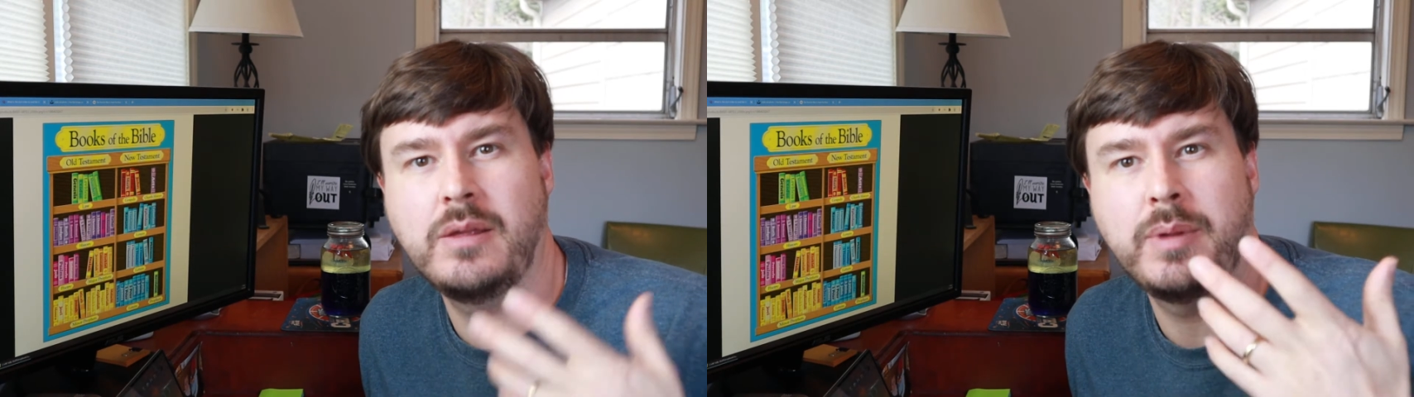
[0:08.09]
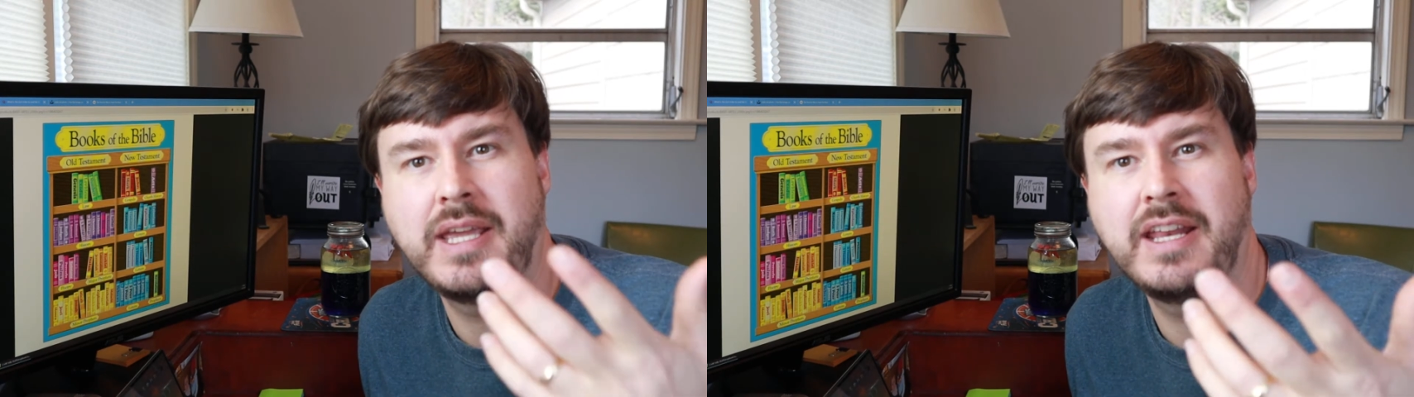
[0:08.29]

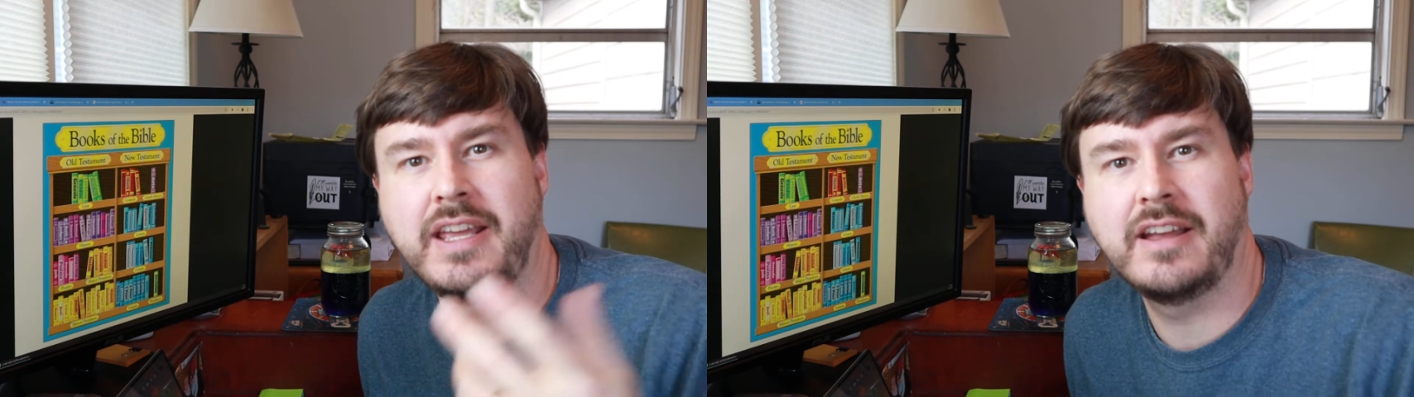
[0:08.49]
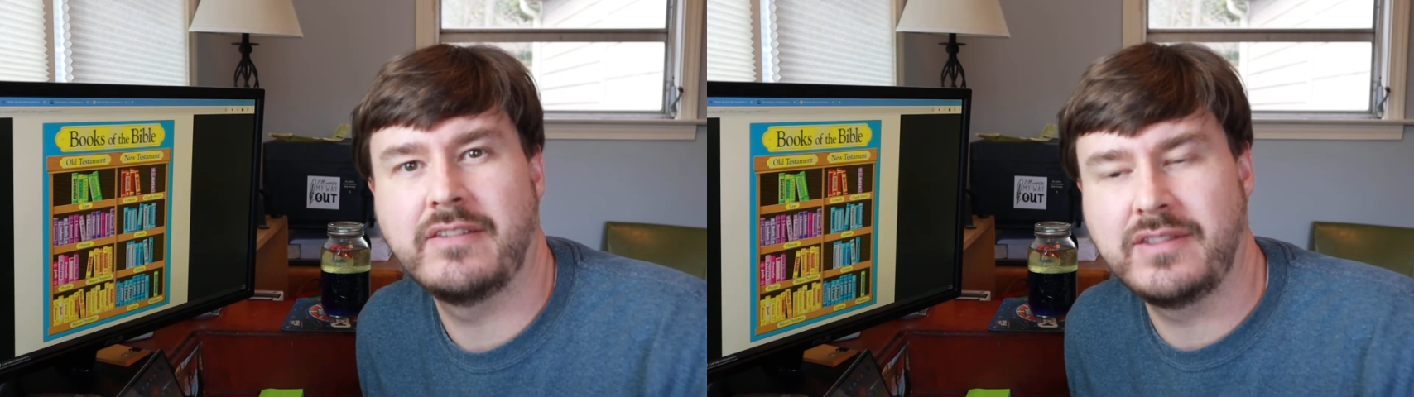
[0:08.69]
the
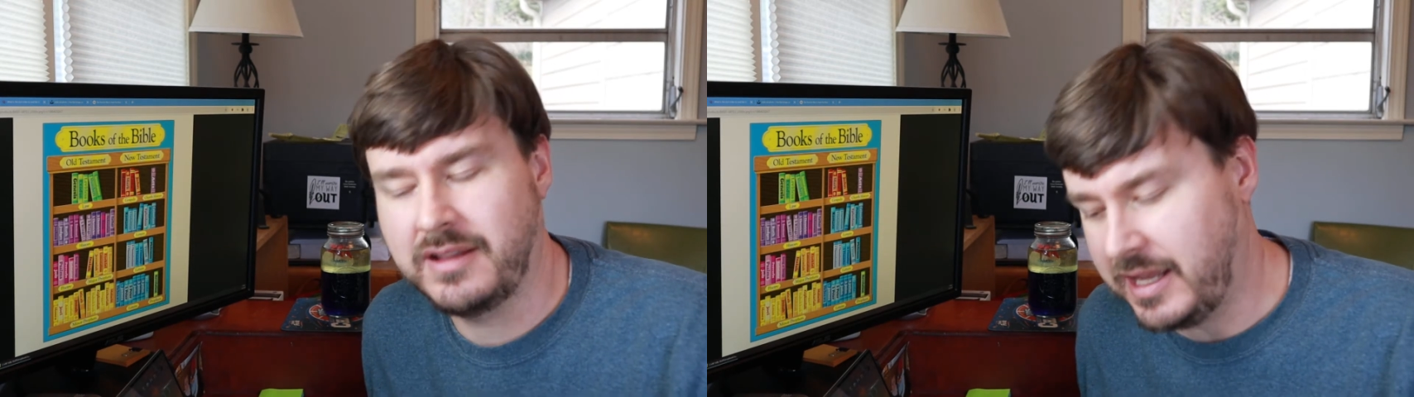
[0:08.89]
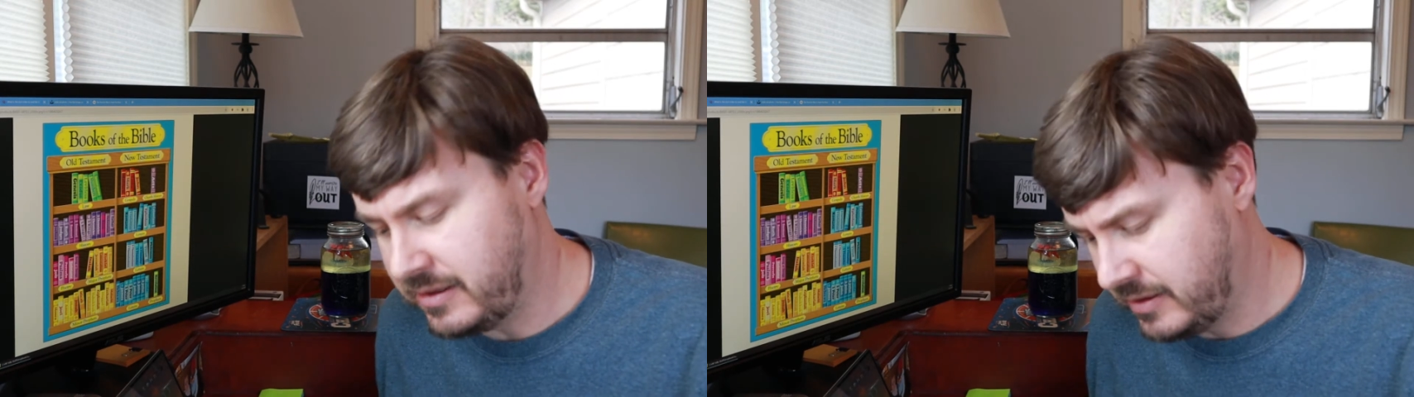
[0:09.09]
beginning of
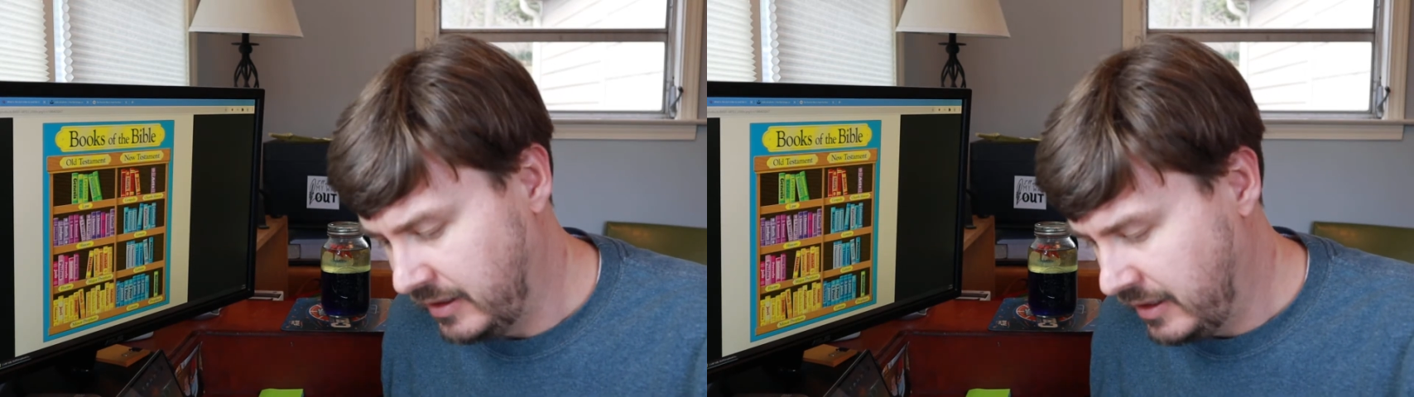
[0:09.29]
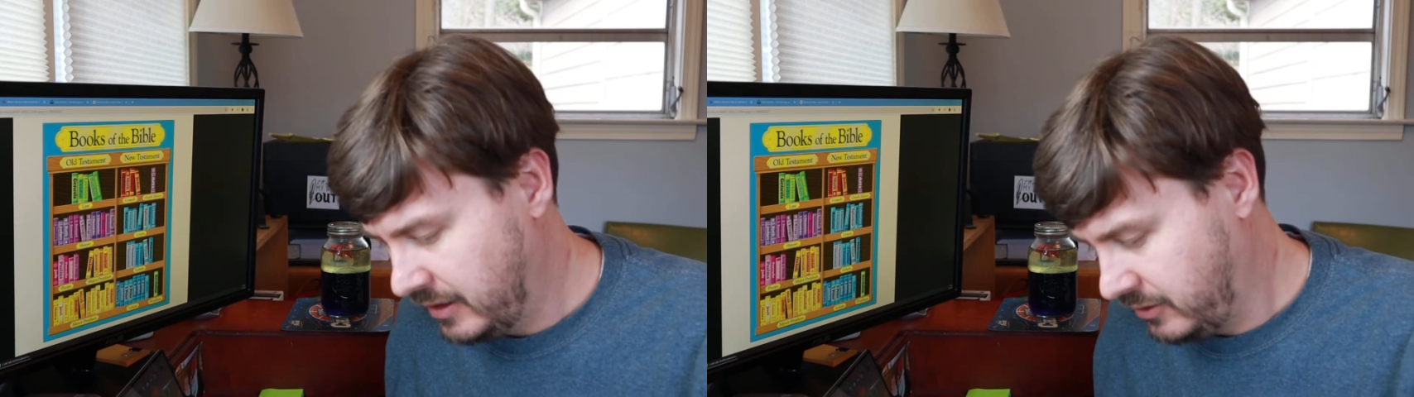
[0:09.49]
Lent,
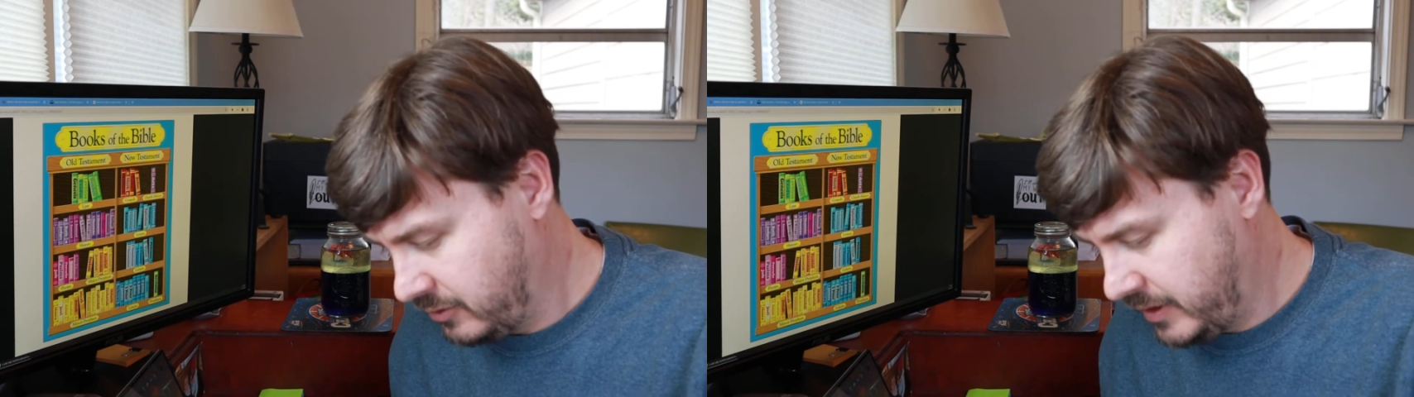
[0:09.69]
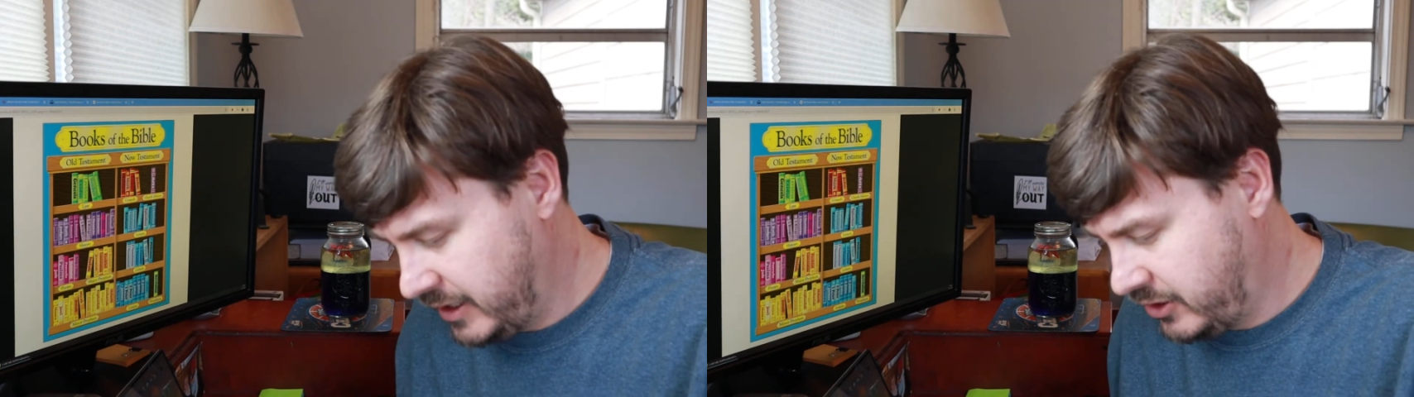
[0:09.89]

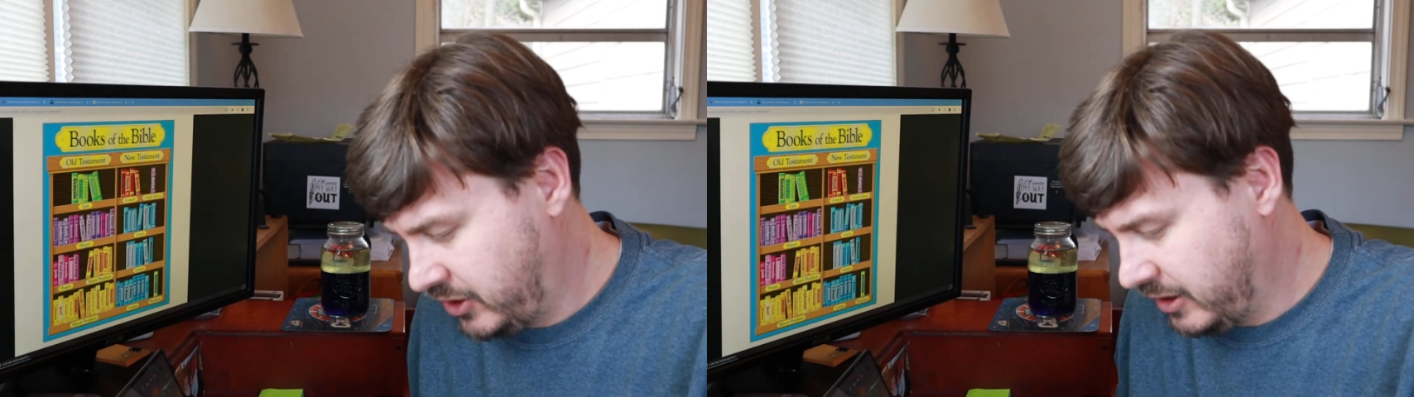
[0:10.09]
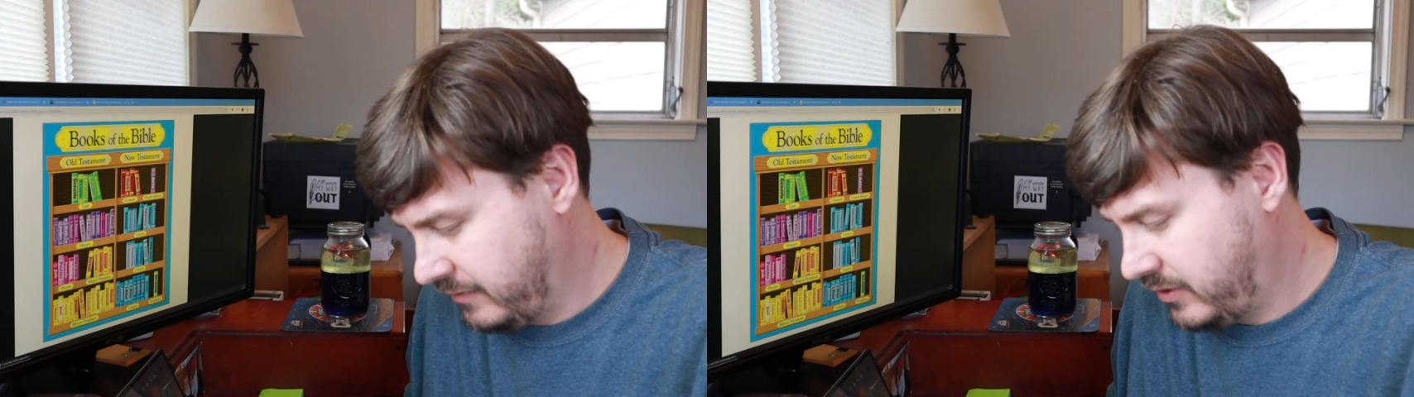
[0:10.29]
to
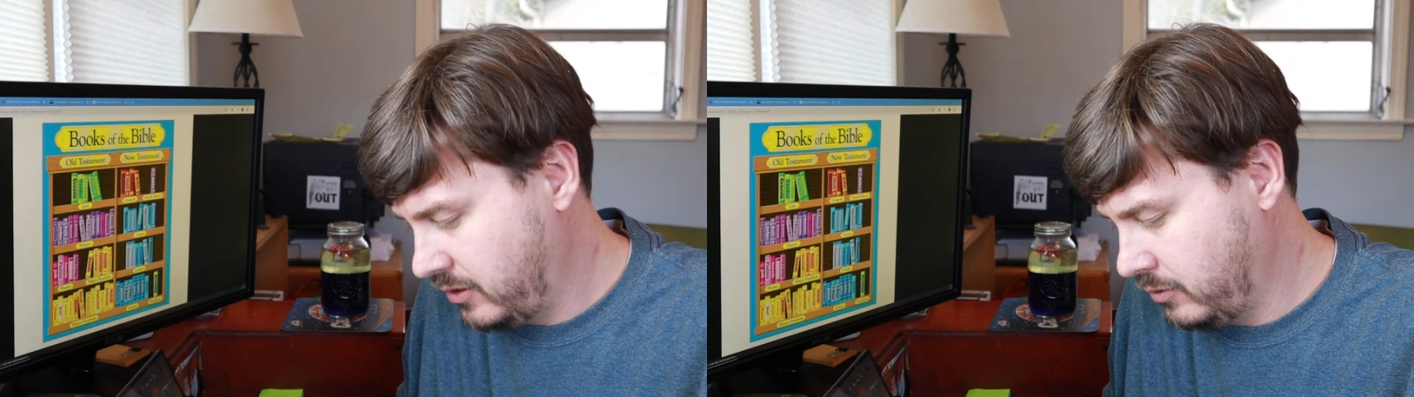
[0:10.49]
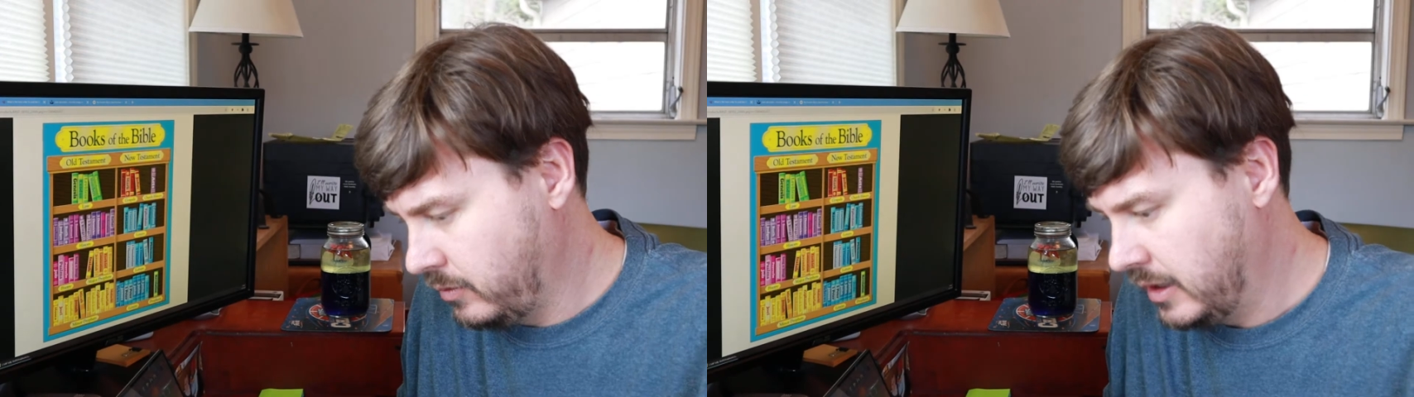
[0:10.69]
each of
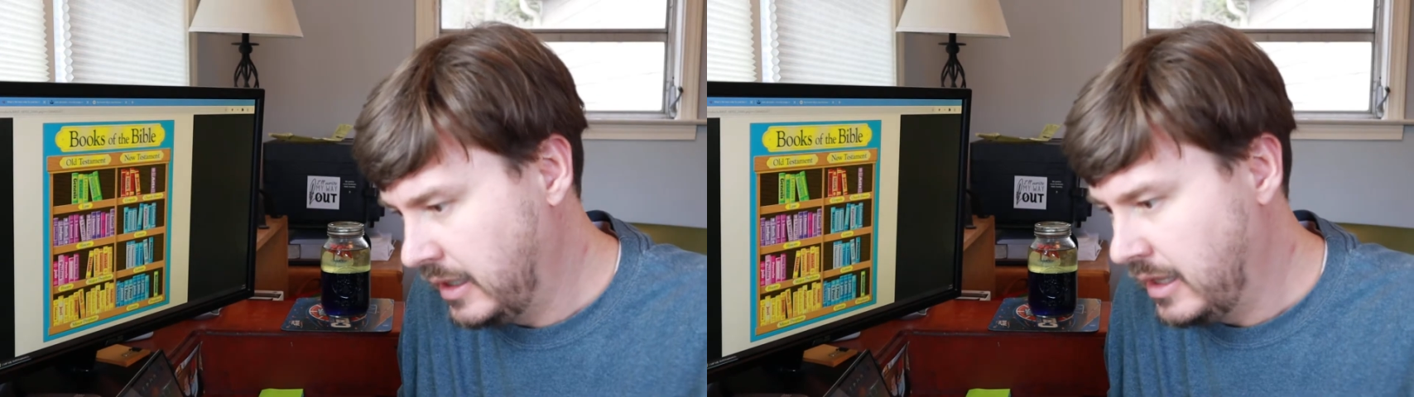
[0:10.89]
you.